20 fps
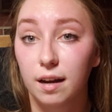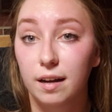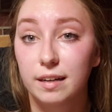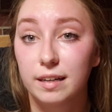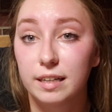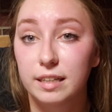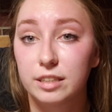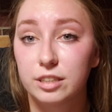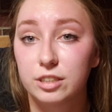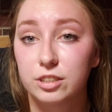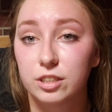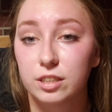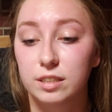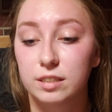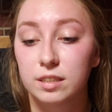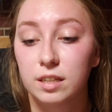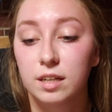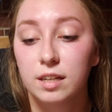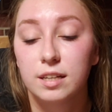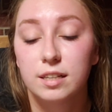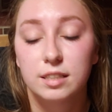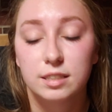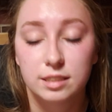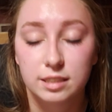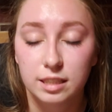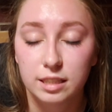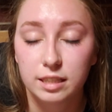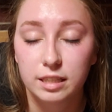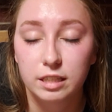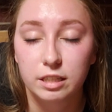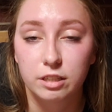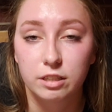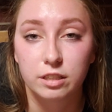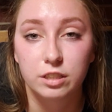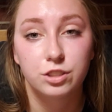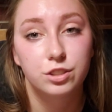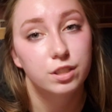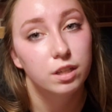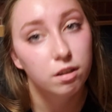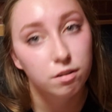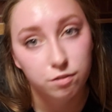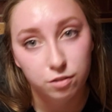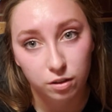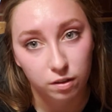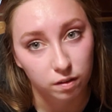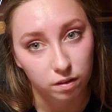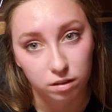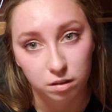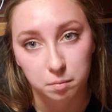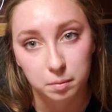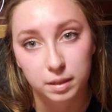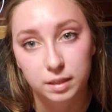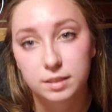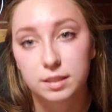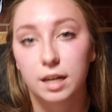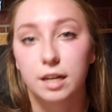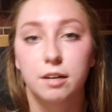I need to just sit here and chill for a little bit.